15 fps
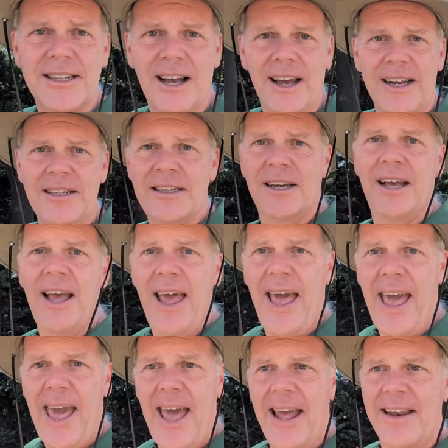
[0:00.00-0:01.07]
site,
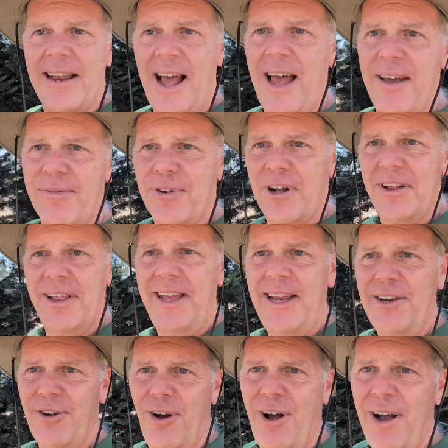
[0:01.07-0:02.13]
and I've
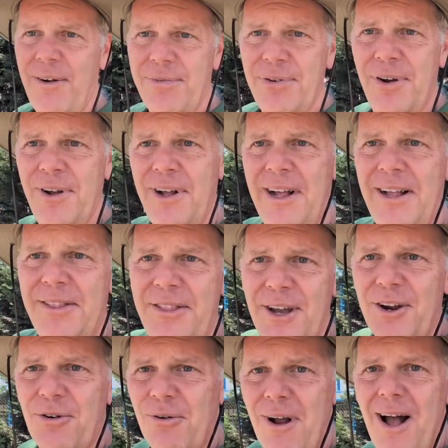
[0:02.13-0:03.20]
cleaned off
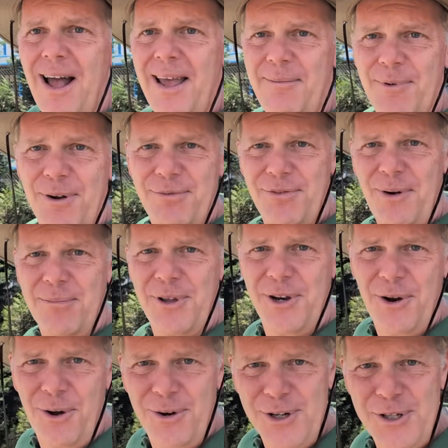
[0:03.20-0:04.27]
the grime from the
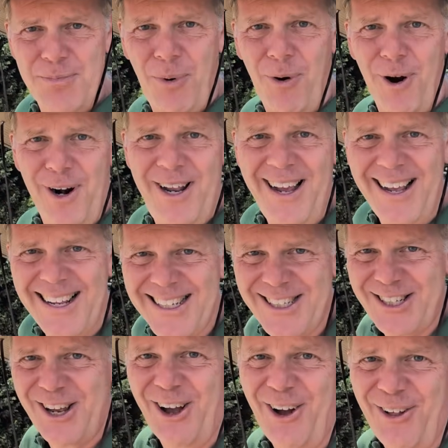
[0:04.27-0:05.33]
notice board
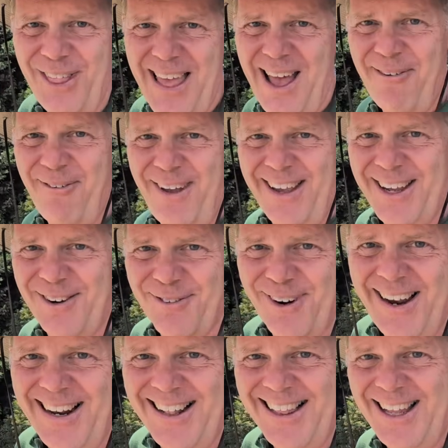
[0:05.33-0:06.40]
so that we could
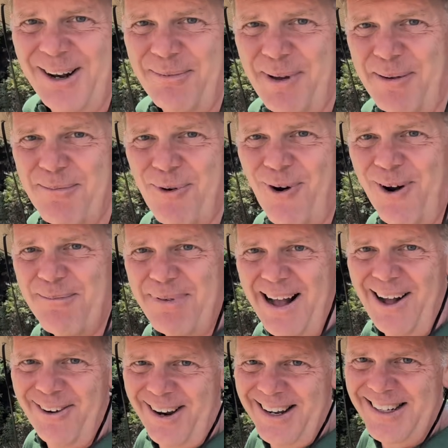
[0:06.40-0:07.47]
read a little bit more
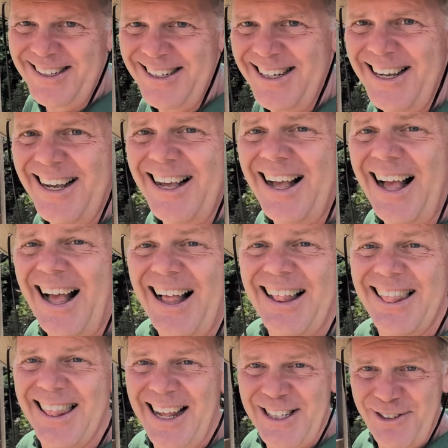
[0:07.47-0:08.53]
about it.
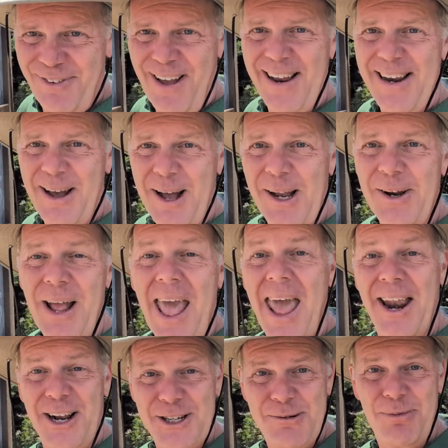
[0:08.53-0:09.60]
Let's find out
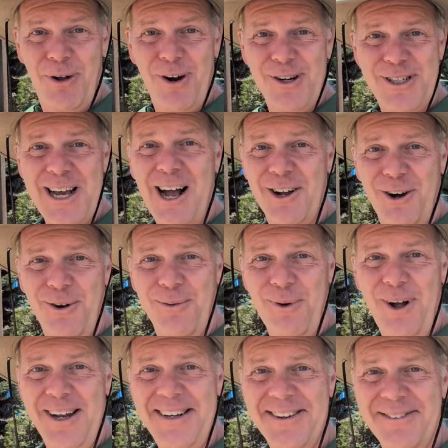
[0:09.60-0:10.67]
and explore Taco
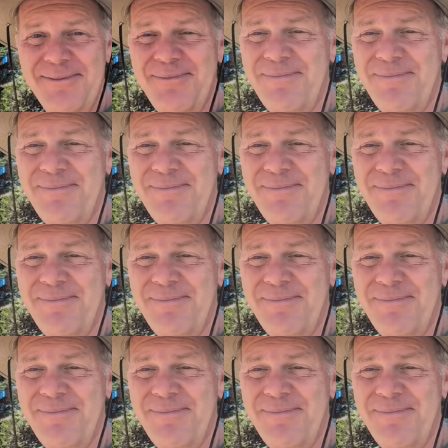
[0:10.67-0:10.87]
1.